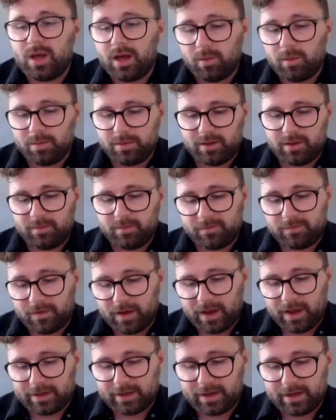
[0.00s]
help them
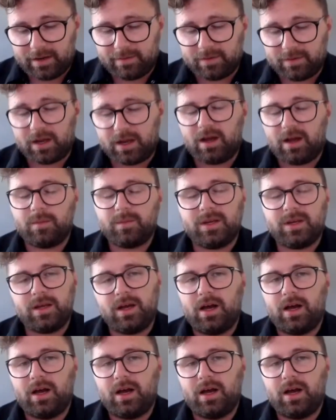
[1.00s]
find kind of a common